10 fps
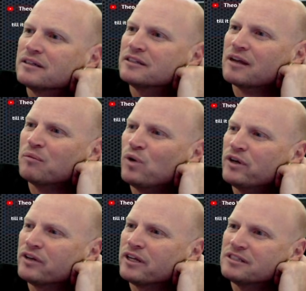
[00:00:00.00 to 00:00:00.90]
Because I'm
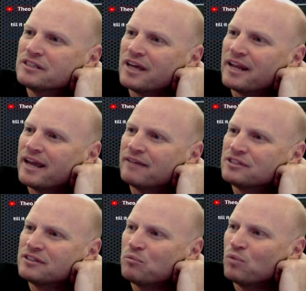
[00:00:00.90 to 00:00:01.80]
wondering, because it's got to have
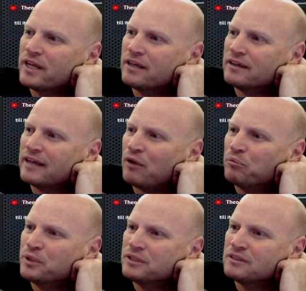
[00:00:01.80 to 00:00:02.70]
some way to
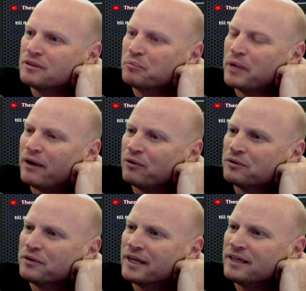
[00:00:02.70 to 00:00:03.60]
output some
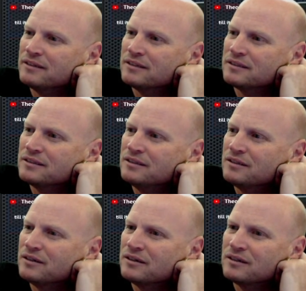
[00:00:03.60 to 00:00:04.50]
power, right? SD
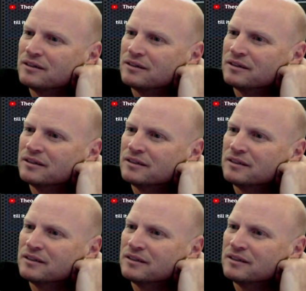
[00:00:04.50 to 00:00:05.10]
card,